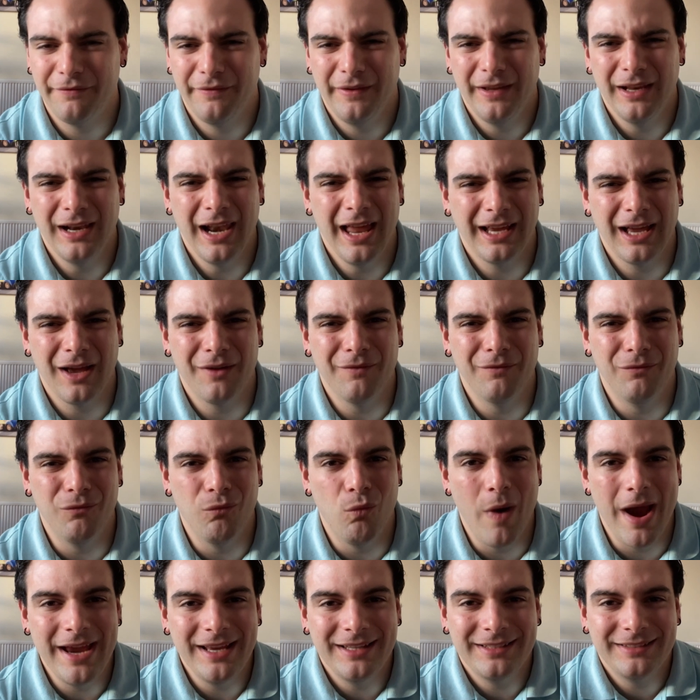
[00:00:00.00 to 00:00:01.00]
feel like I've
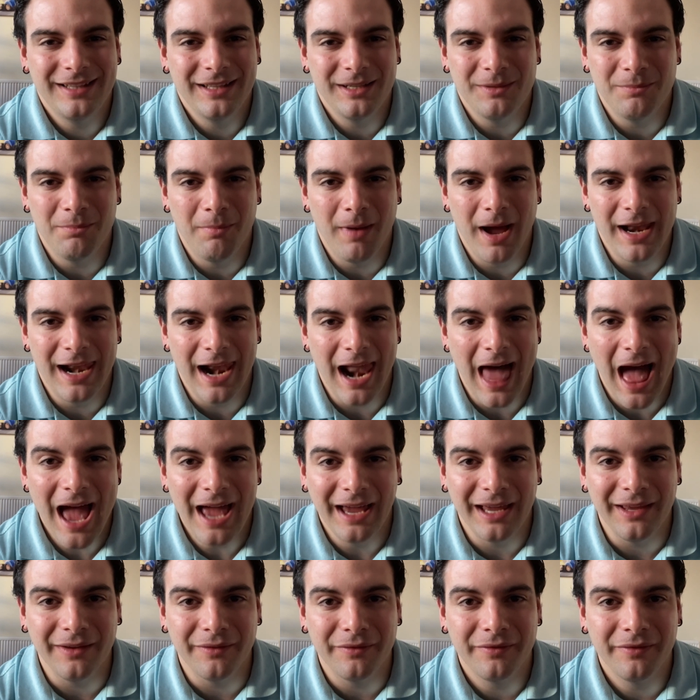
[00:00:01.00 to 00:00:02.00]
wasted my
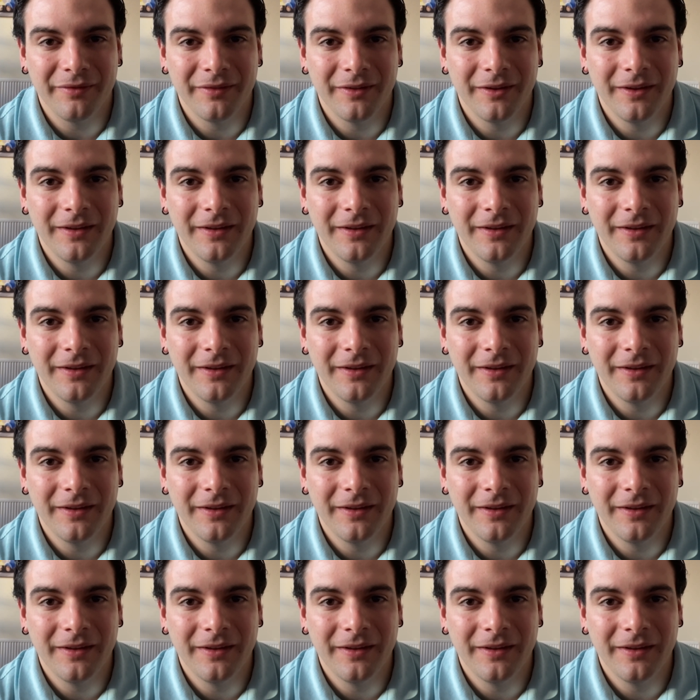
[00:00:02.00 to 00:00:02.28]
life.